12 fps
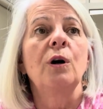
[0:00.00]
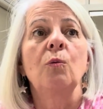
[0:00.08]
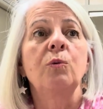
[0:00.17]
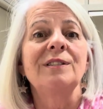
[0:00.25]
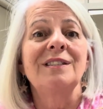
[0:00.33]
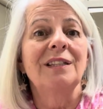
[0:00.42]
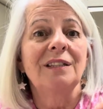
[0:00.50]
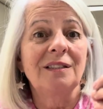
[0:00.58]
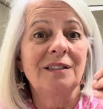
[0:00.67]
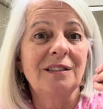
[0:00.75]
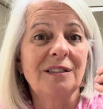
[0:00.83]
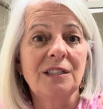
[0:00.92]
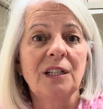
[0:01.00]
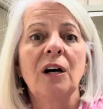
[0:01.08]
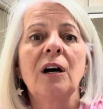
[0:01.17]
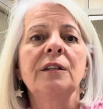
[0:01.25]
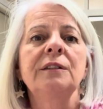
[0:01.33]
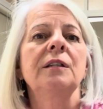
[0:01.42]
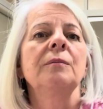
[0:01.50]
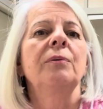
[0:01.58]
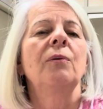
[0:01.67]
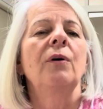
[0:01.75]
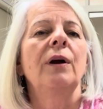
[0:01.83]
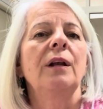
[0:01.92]
was the starting
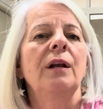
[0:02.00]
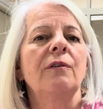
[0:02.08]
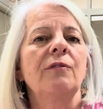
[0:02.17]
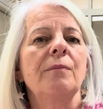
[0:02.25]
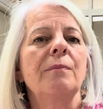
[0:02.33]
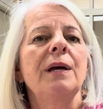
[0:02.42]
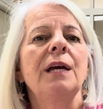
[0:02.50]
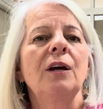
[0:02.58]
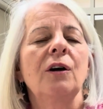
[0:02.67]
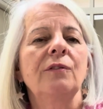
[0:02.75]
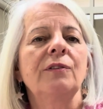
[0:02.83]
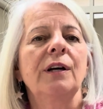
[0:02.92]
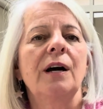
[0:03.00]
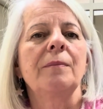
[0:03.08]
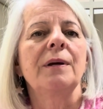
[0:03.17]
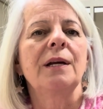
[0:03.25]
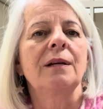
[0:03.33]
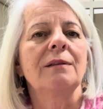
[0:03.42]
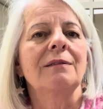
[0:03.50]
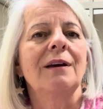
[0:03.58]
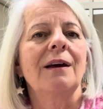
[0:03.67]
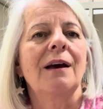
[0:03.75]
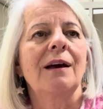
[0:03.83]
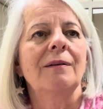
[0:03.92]
point of me overcoming
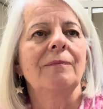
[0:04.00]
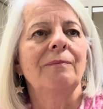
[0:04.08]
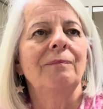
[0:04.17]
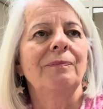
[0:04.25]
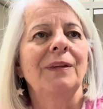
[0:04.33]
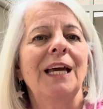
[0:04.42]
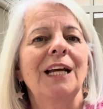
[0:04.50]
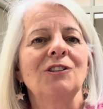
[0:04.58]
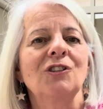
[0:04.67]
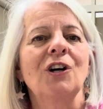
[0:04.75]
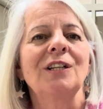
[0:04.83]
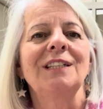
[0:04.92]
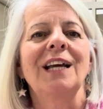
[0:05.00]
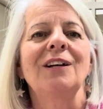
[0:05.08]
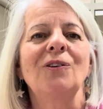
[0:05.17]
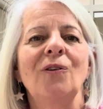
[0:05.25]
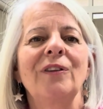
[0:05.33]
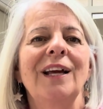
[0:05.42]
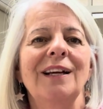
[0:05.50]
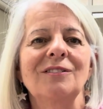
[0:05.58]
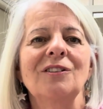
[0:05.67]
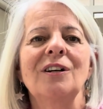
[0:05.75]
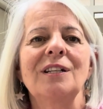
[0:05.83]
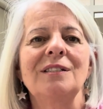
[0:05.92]
that anxiety, and not the
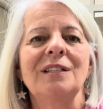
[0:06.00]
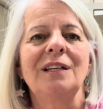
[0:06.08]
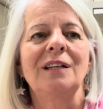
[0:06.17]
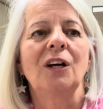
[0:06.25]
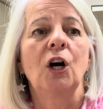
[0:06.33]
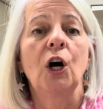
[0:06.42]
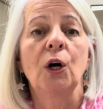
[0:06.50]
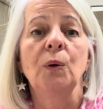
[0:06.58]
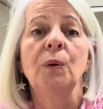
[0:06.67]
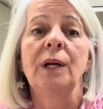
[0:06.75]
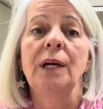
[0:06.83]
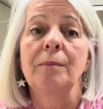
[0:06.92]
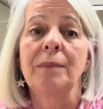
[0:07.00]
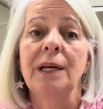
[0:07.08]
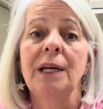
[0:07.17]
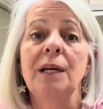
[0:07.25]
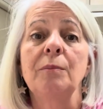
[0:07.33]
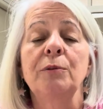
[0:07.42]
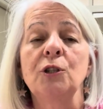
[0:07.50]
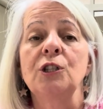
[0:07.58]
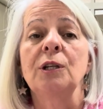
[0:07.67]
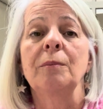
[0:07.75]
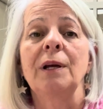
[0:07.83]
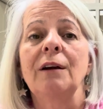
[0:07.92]
anxiety owning me,
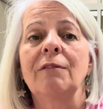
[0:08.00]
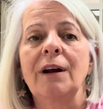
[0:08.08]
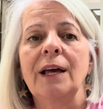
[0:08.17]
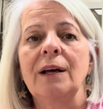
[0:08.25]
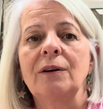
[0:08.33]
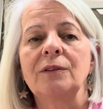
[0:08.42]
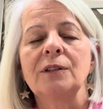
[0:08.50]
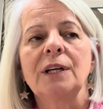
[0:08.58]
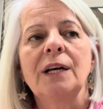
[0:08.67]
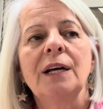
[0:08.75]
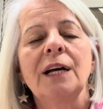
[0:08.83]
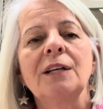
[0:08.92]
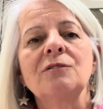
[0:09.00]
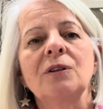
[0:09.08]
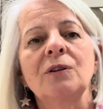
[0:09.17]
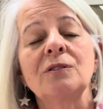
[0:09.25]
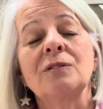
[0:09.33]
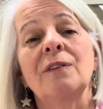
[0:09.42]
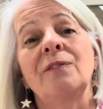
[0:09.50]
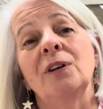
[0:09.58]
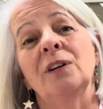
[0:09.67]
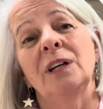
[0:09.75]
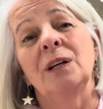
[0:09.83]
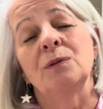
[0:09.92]
pushing me around. And so, because I felt
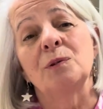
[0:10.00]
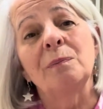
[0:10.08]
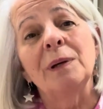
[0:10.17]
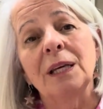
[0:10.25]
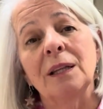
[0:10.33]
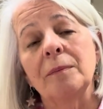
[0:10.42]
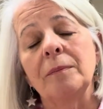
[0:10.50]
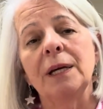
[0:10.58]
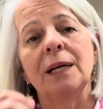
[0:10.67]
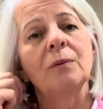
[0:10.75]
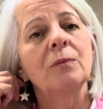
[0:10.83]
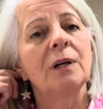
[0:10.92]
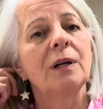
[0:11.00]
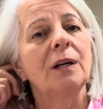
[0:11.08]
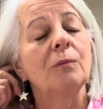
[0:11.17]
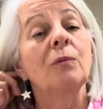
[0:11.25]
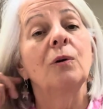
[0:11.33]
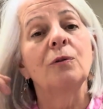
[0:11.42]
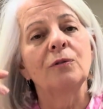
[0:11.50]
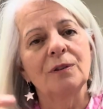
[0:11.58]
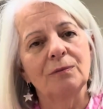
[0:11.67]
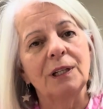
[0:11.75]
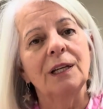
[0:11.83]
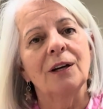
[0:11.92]
like it was bigger than me, and of course
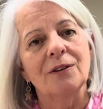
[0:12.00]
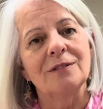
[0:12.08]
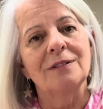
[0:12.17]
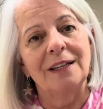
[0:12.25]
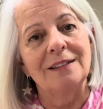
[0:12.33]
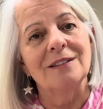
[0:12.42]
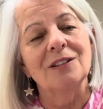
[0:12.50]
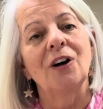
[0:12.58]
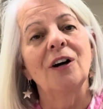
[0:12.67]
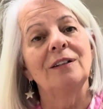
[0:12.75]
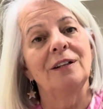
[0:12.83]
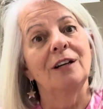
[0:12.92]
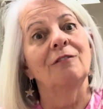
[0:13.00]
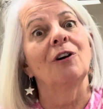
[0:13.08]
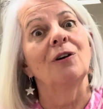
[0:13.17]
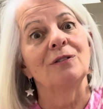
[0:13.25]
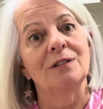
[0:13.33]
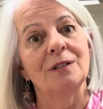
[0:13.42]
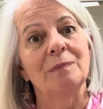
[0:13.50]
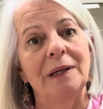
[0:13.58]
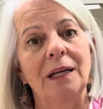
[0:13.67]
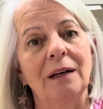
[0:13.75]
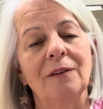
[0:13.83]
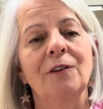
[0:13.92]
when it goes inside and it grows, it's
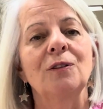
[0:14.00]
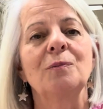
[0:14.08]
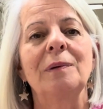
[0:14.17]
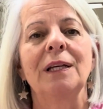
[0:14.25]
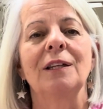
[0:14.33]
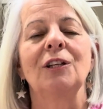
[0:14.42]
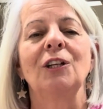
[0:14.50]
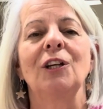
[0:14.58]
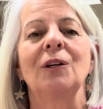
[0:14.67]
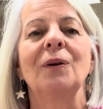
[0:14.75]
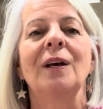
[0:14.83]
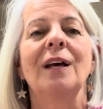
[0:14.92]
bigger, it feels bigger than you,